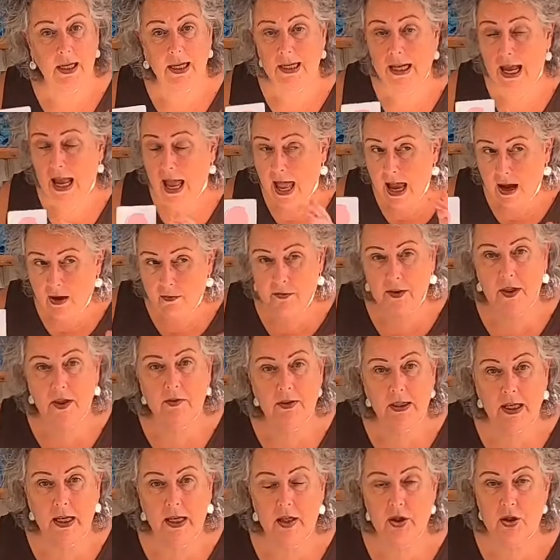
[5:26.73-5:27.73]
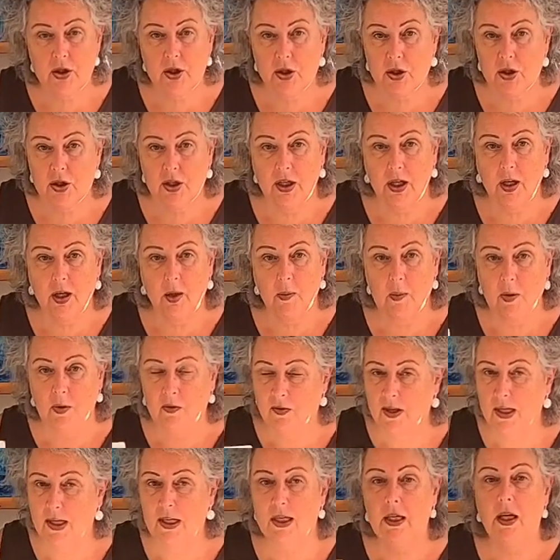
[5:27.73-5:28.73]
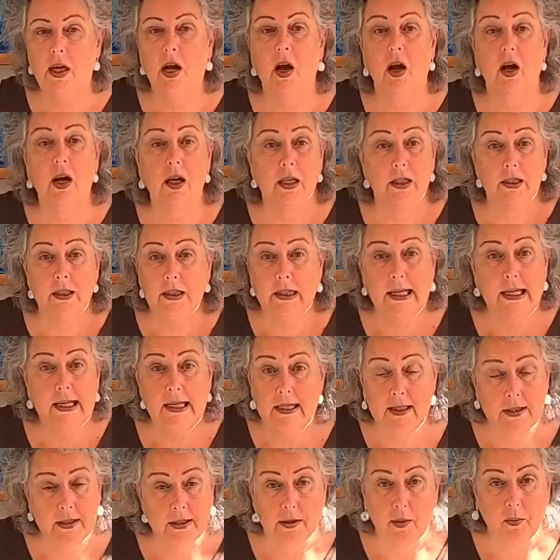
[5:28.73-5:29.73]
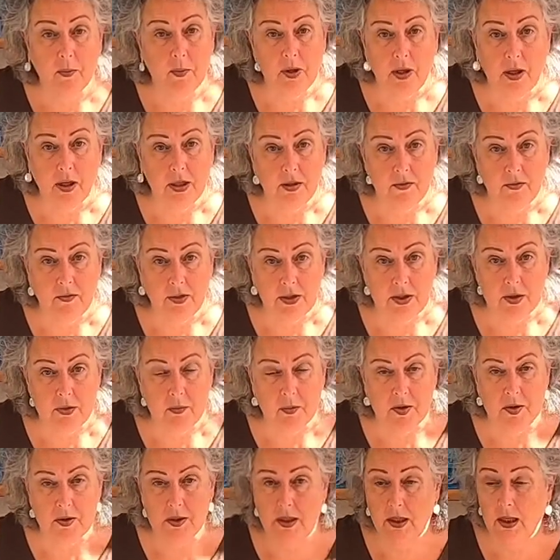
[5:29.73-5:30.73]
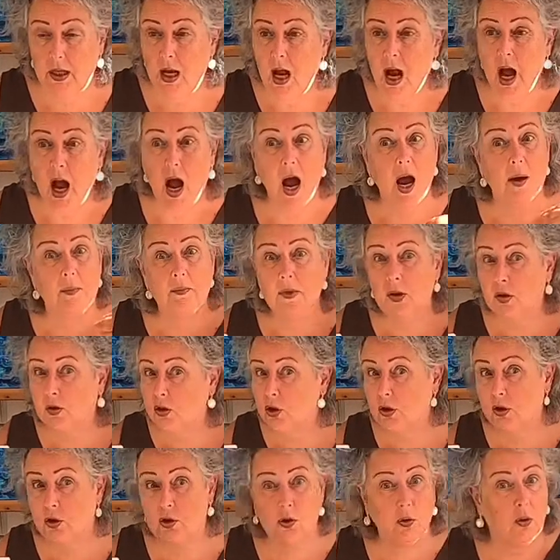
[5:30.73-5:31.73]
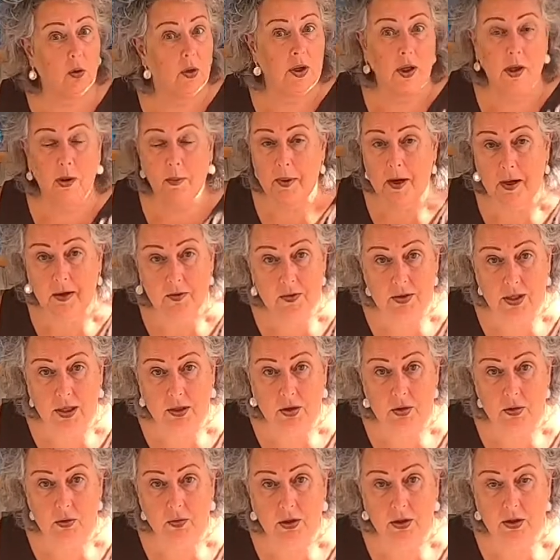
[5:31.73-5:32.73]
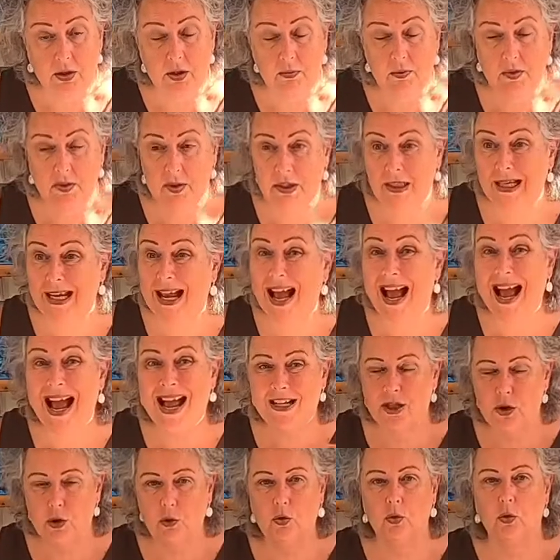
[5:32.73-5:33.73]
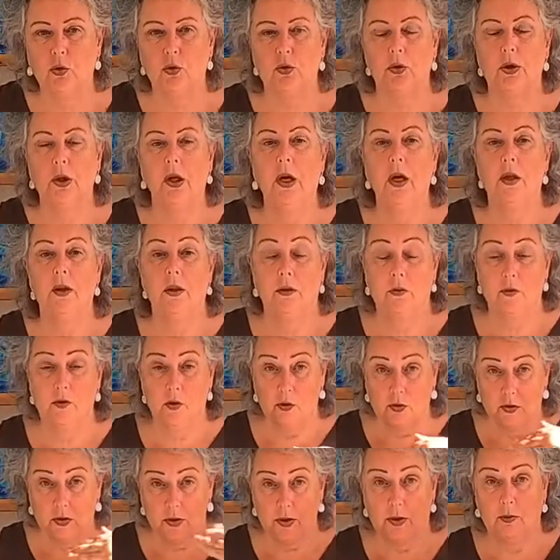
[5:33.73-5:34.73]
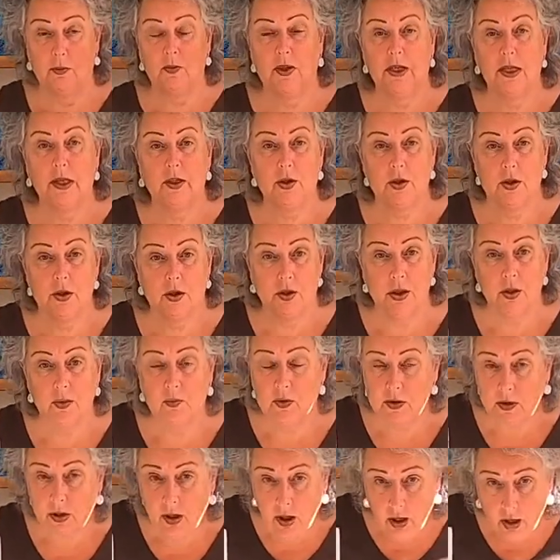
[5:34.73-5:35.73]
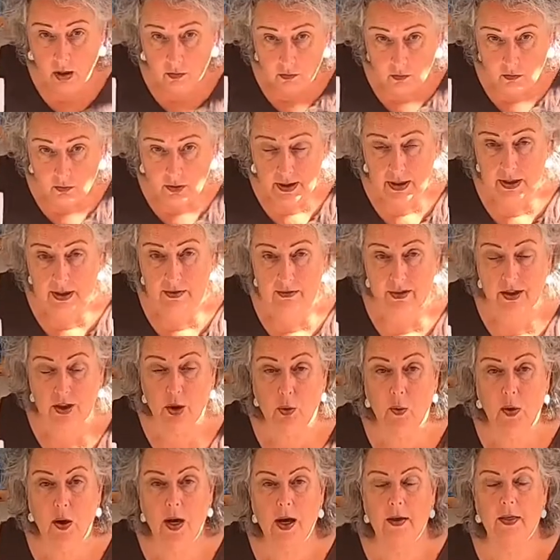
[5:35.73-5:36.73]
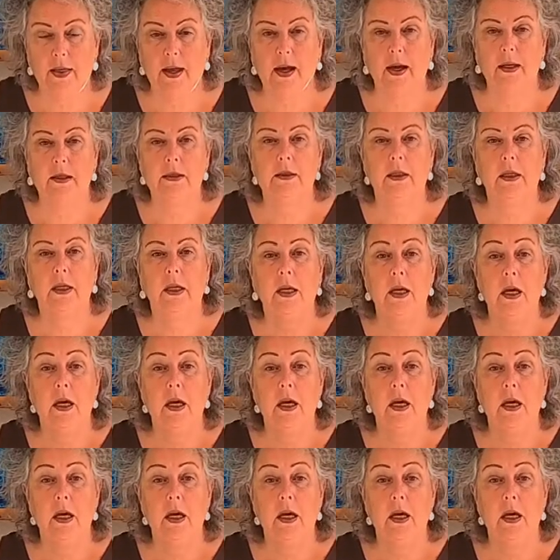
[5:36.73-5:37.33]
And every relationship of any kind needs some kind of intimacy. I'm not just talking about sexual intimacy at all. Of course, some relationships really require that.